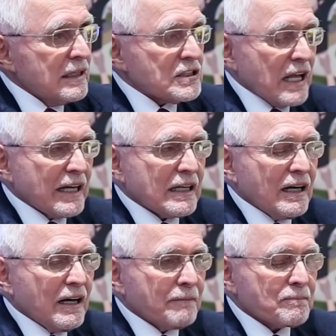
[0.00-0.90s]
It's like
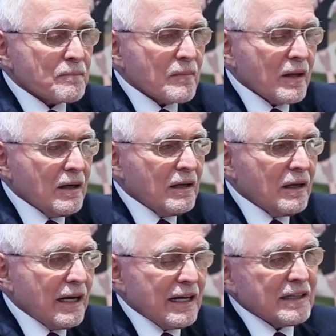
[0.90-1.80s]
um,
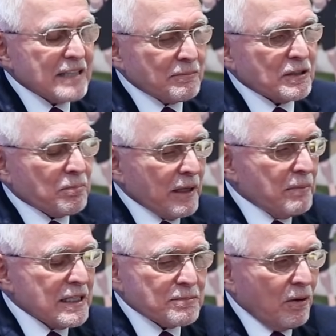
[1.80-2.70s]
I attempted to play
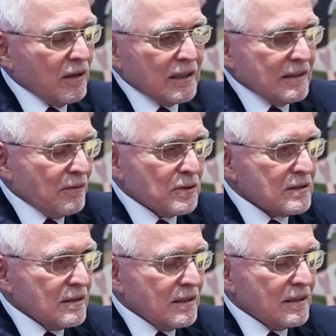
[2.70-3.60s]
baseball. I, I was,
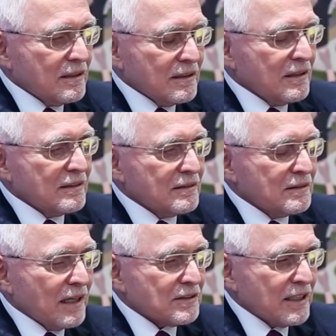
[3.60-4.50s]
uh,
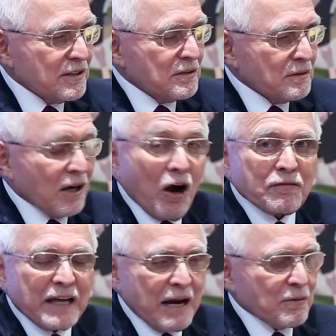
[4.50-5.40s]
I'll tell you
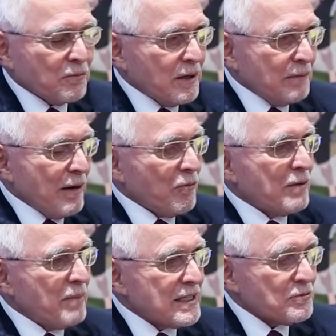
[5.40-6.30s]
off camera why my
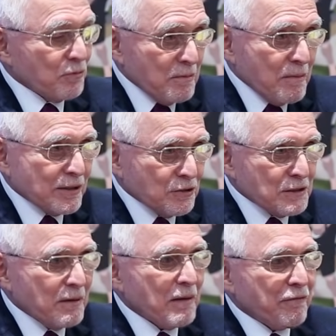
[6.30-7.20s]
one base. Remember, I
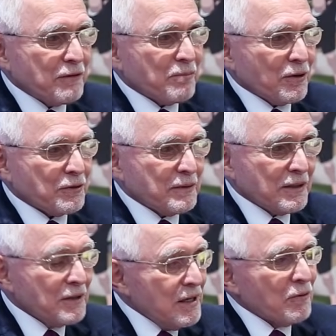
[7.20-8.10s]
told you about my football
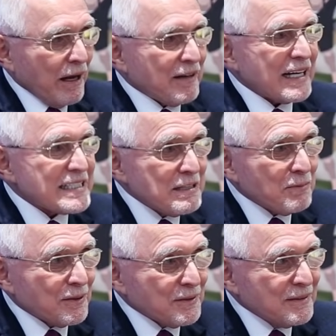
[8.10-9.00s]
career. Well, I've got a
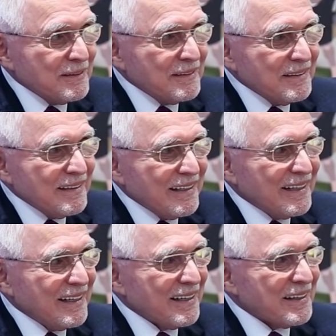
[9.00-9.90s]
similar
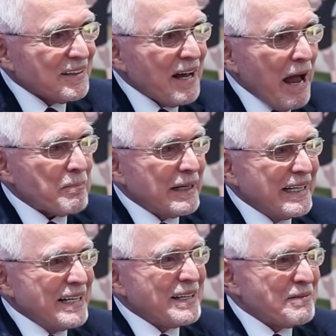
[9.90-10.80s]
uh,
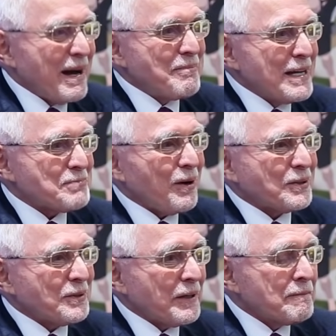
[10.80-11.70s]
happening in my baseball
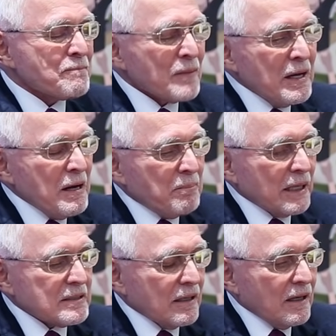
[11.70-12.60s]
career,
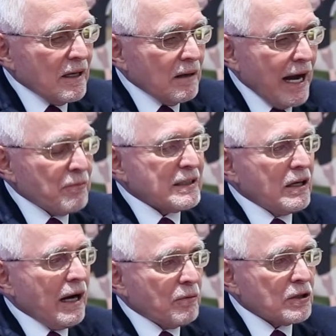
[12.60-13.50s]
but uh, I would
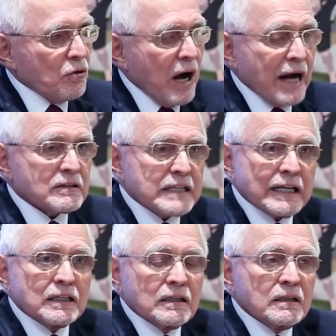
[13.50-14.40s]
I would go hire
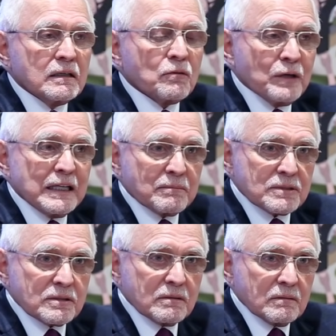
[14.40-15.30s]
Ted
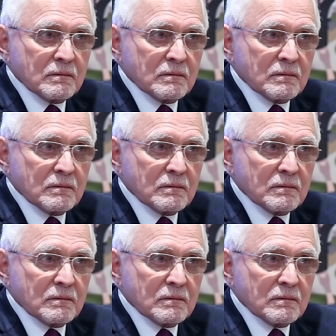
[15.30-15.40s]
Williams,